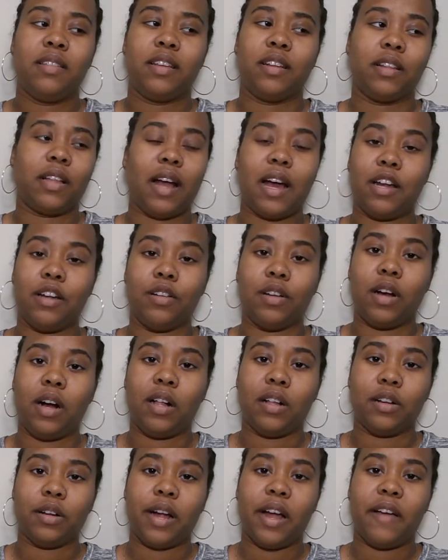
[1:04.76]
They kind of look
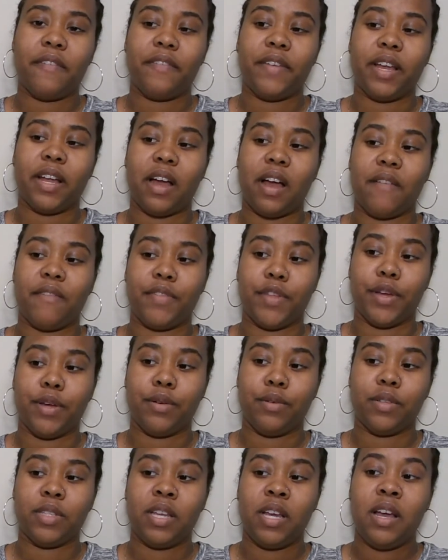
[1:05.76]
holographic. I have
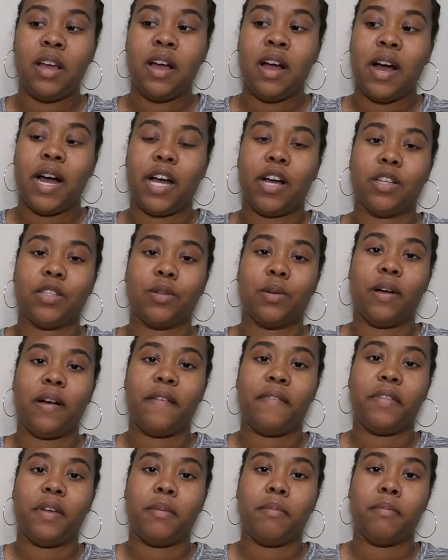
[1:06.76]
those. I also
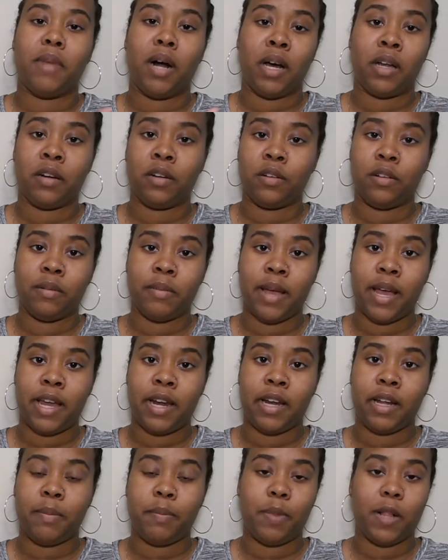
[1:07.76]
have the
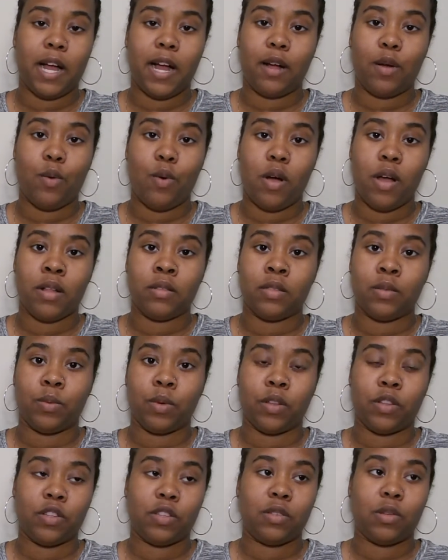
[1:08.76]
monochromatic black ones
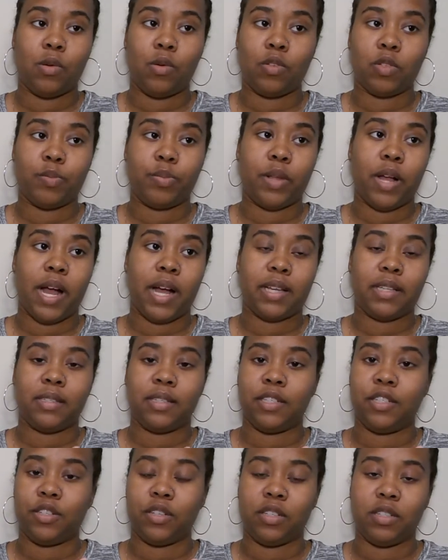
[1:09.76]
where the sole is black,
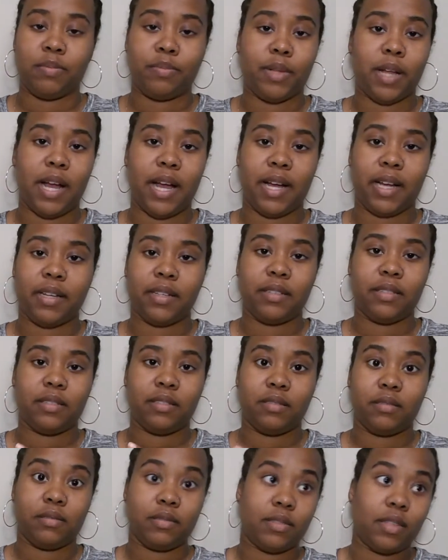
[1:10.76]
stitching is black,
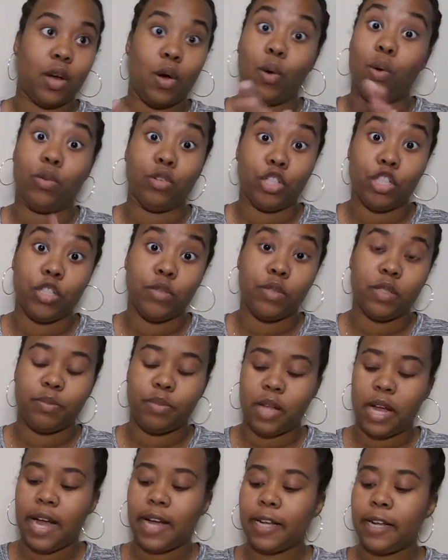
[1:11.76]
the whole shoe is
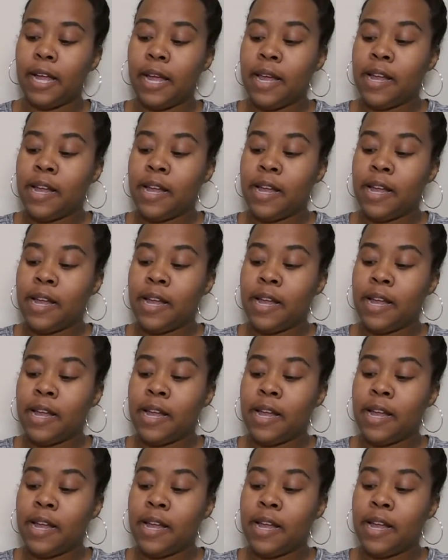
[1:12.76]
black.